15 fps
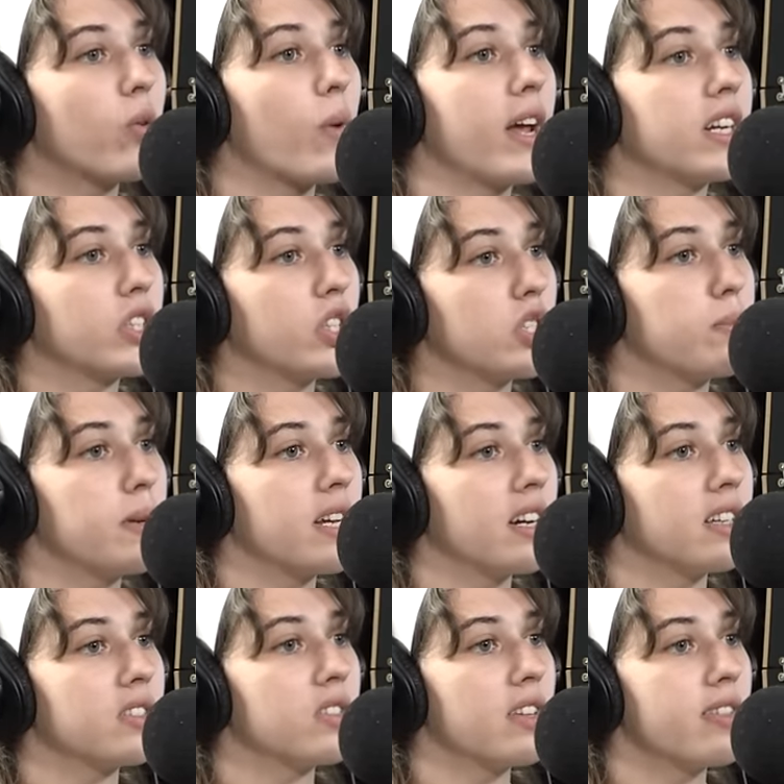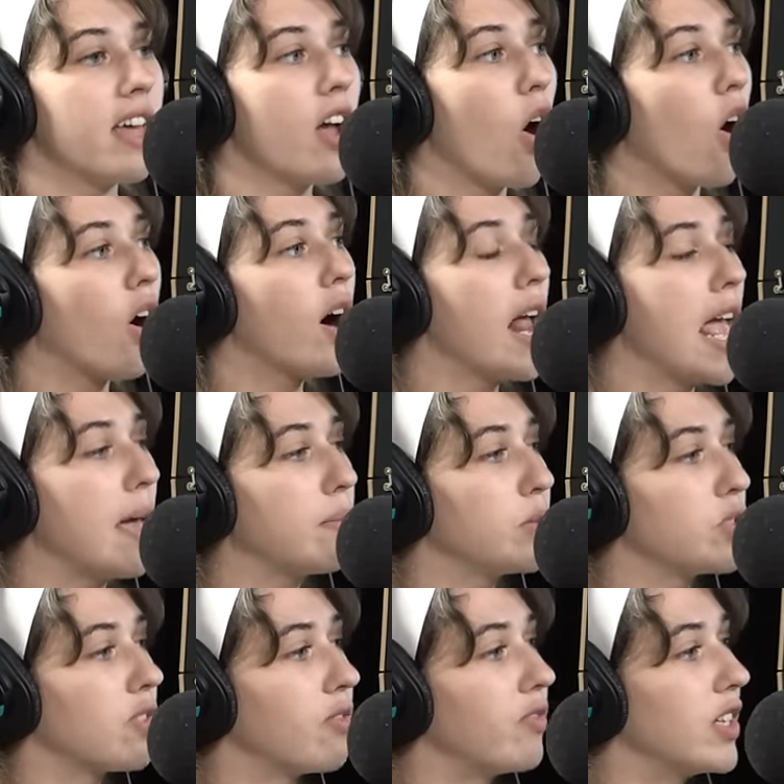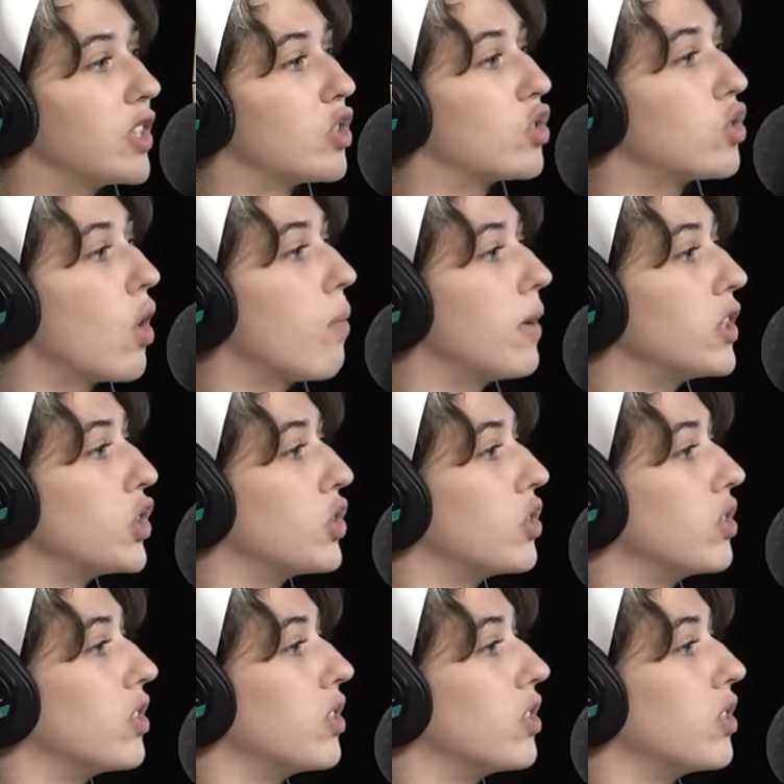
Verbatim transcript: rank just because they are able to fit so much